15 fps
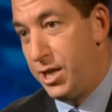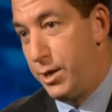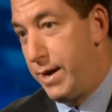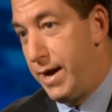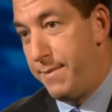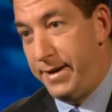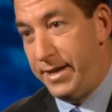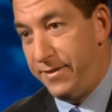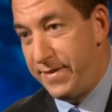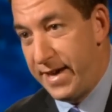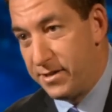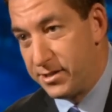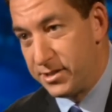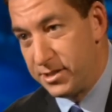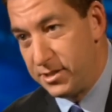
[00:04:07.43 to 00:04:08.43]
I didn't know how many
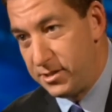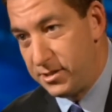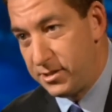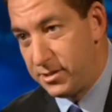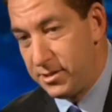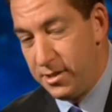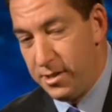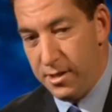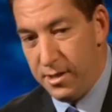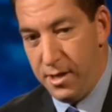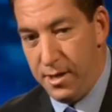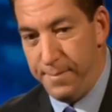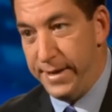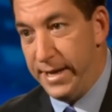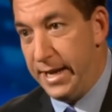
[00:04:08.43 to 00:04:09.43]
thousands,
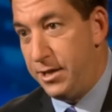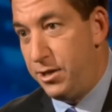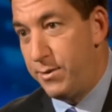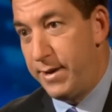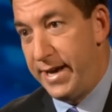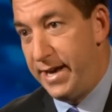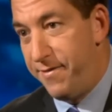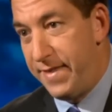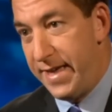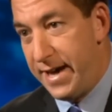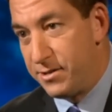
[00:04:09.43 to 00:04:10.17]
but I knew I had